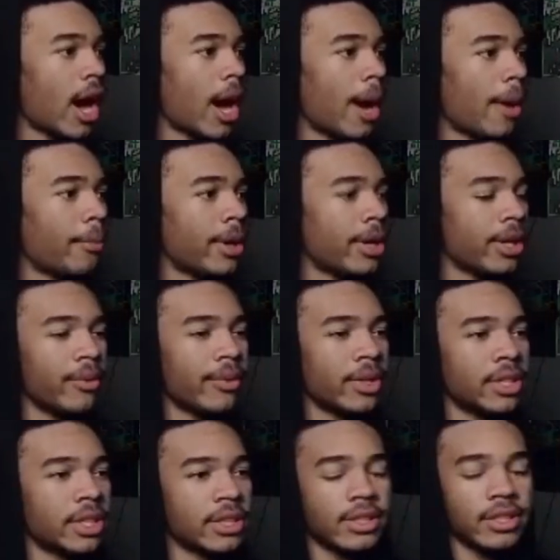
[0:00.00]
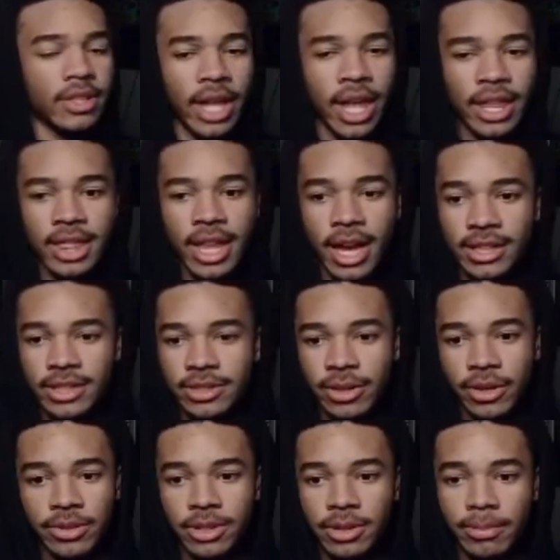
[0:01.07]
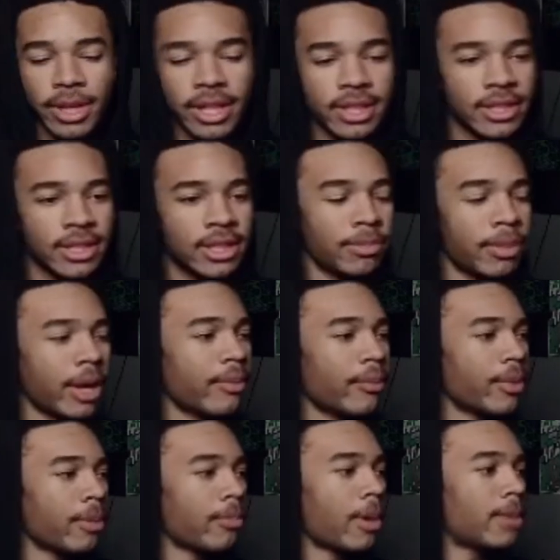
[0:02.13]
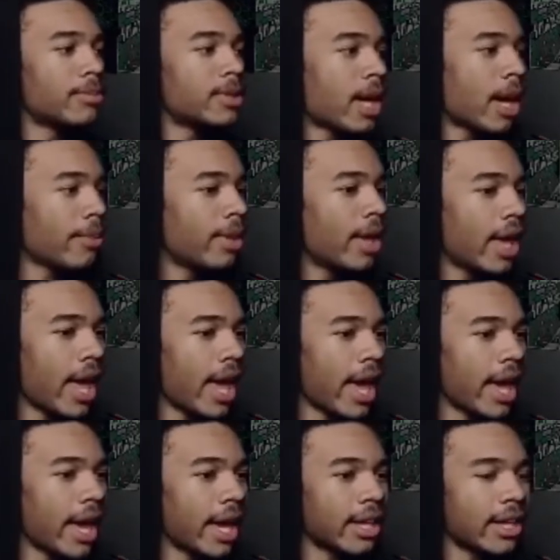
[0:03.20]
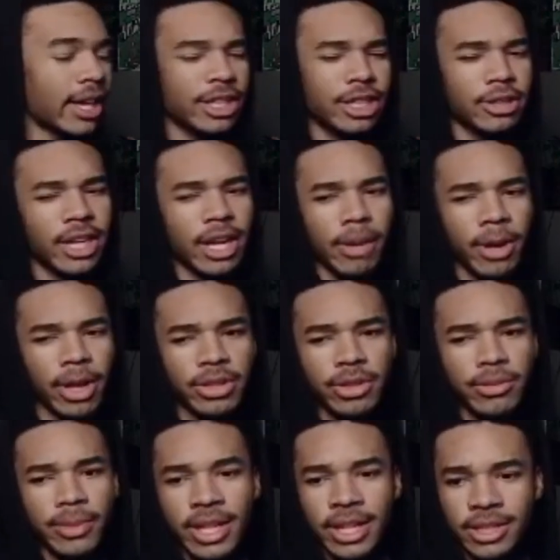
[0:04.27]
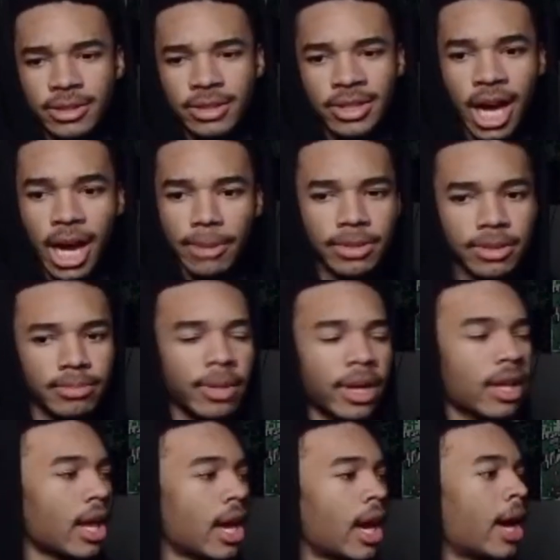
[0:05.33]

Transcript: but you would just hit that installs dependencies button when it pops up, and it should take about 2 minutes tops. But